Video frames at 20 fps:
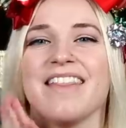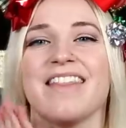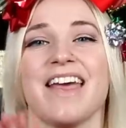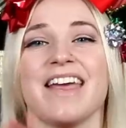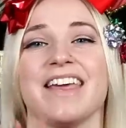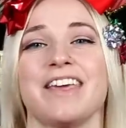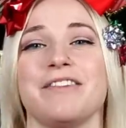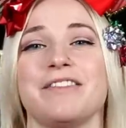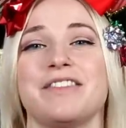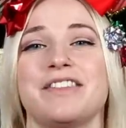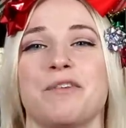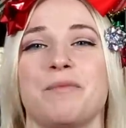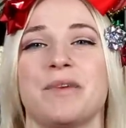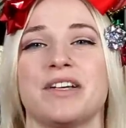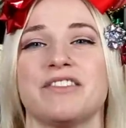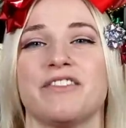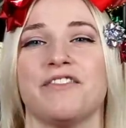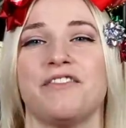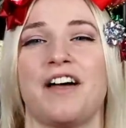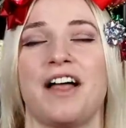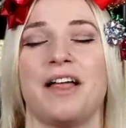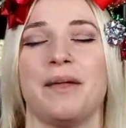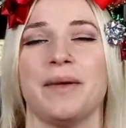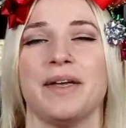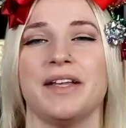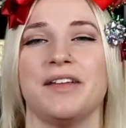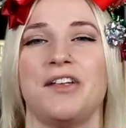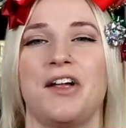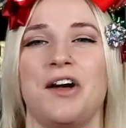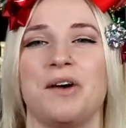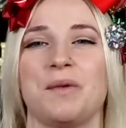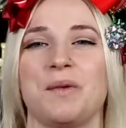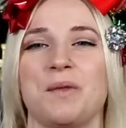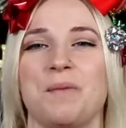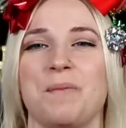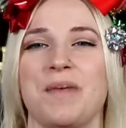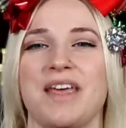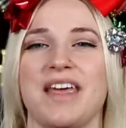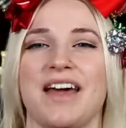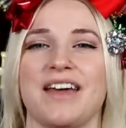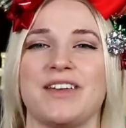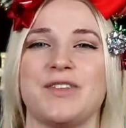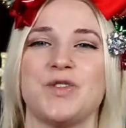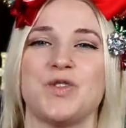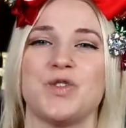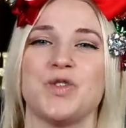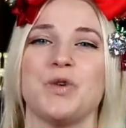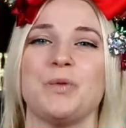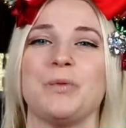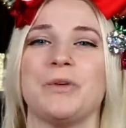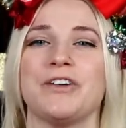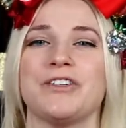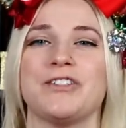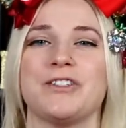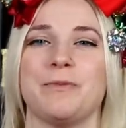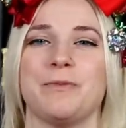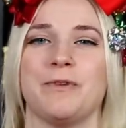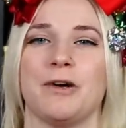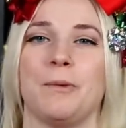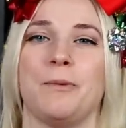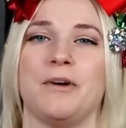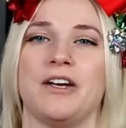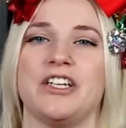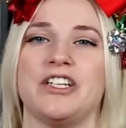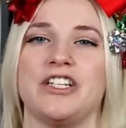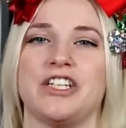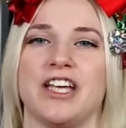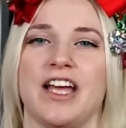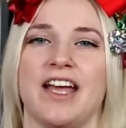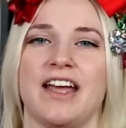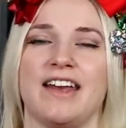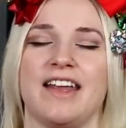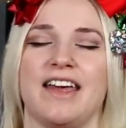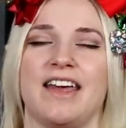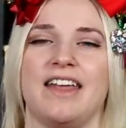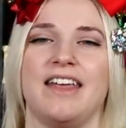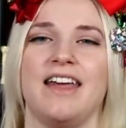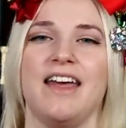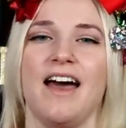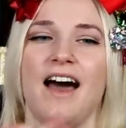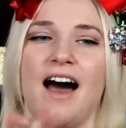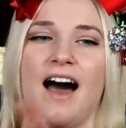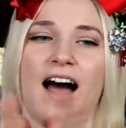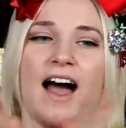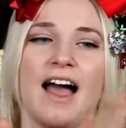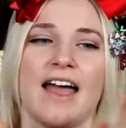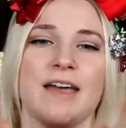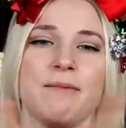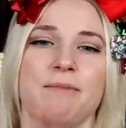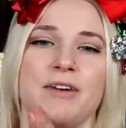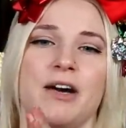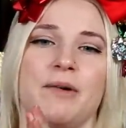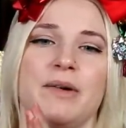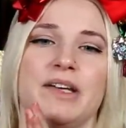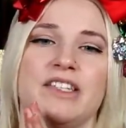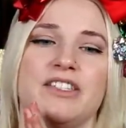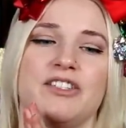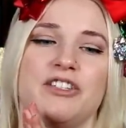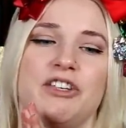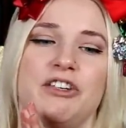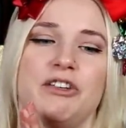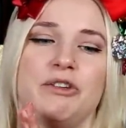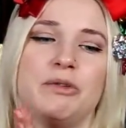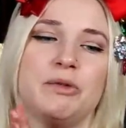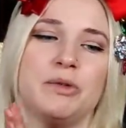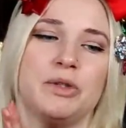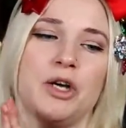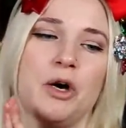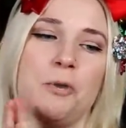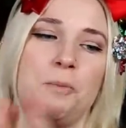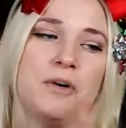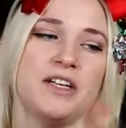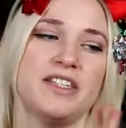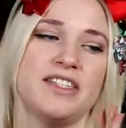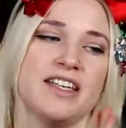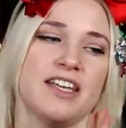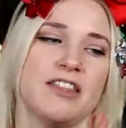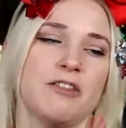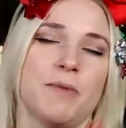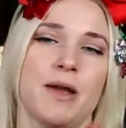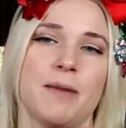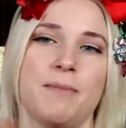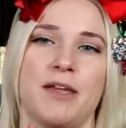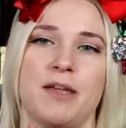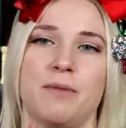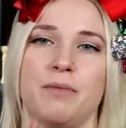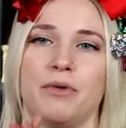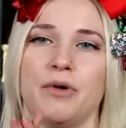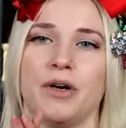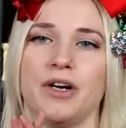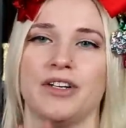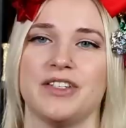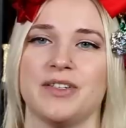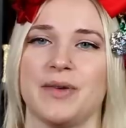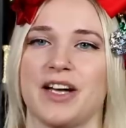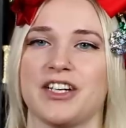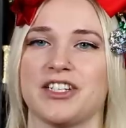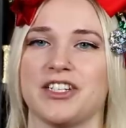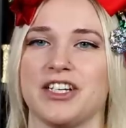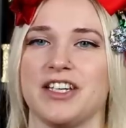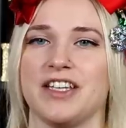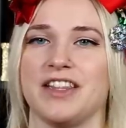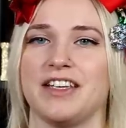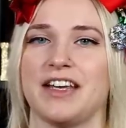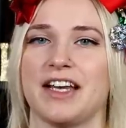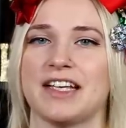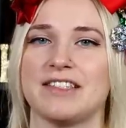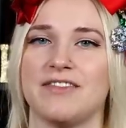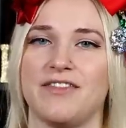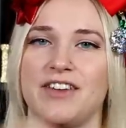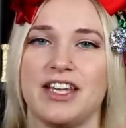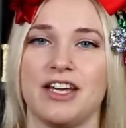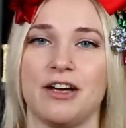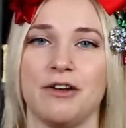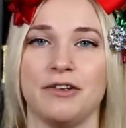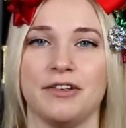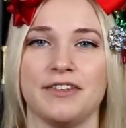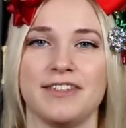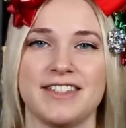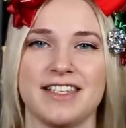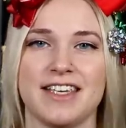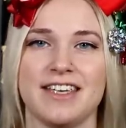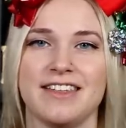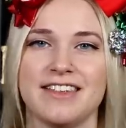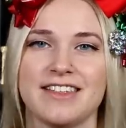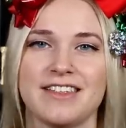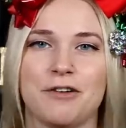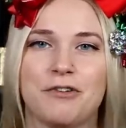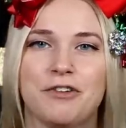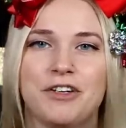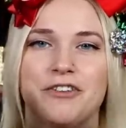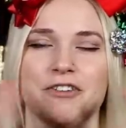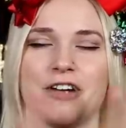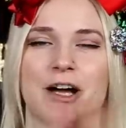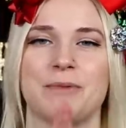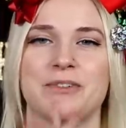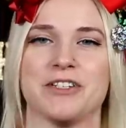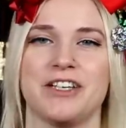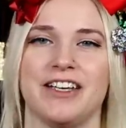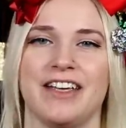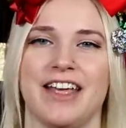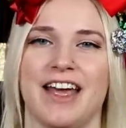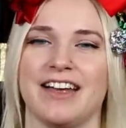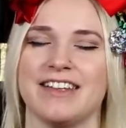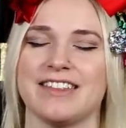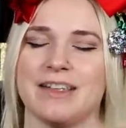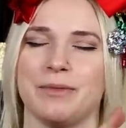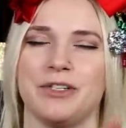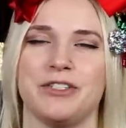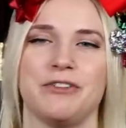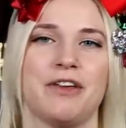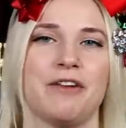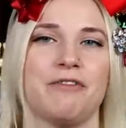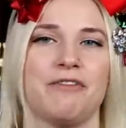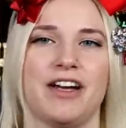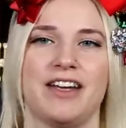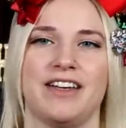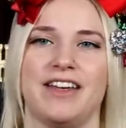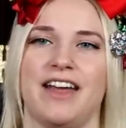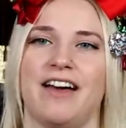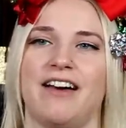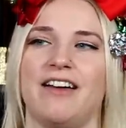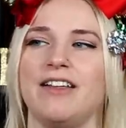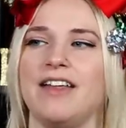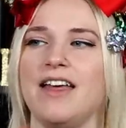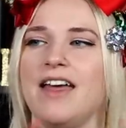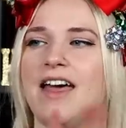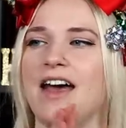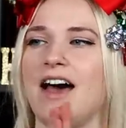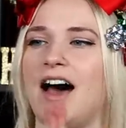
Thank you so much for following along with me. I super, super appreciate it. I am going to go put together my pin board. So actually in the next video, you'll see this whole contraption again, because I'm going to do that right now.